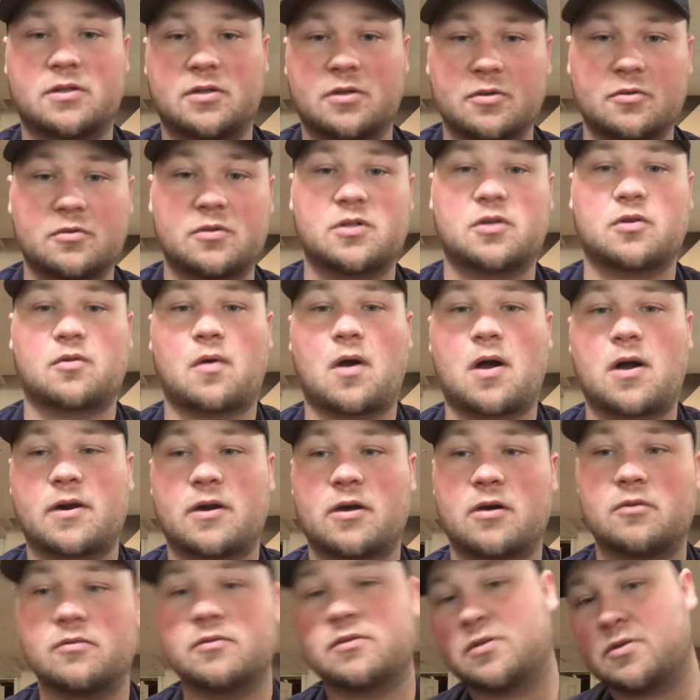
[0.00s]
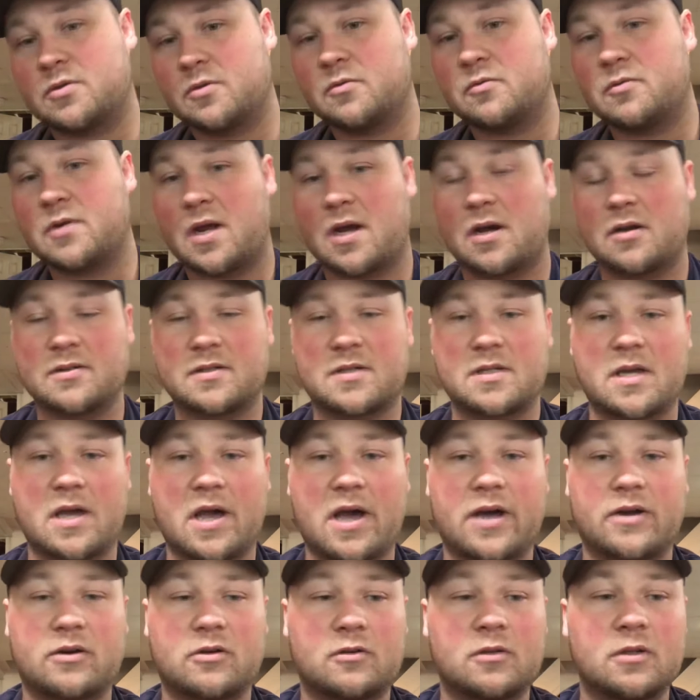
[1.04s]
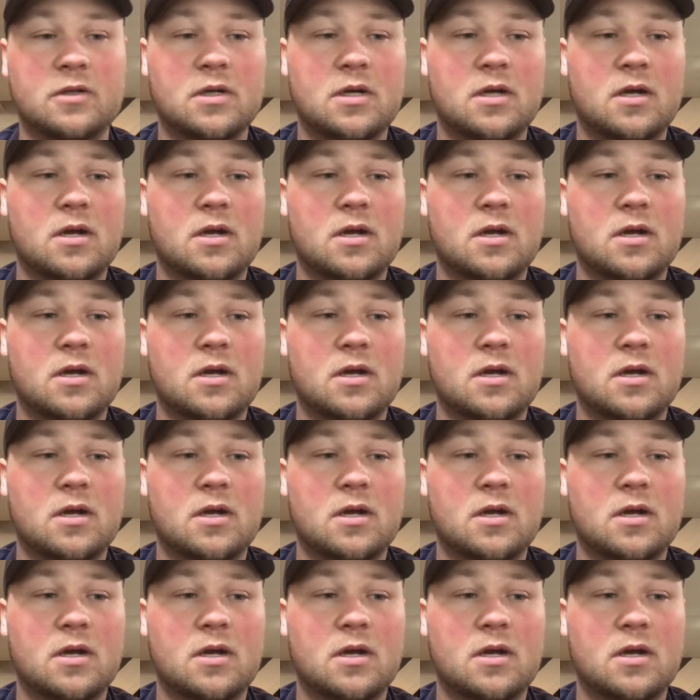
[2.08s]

to Toronto to now Seattle.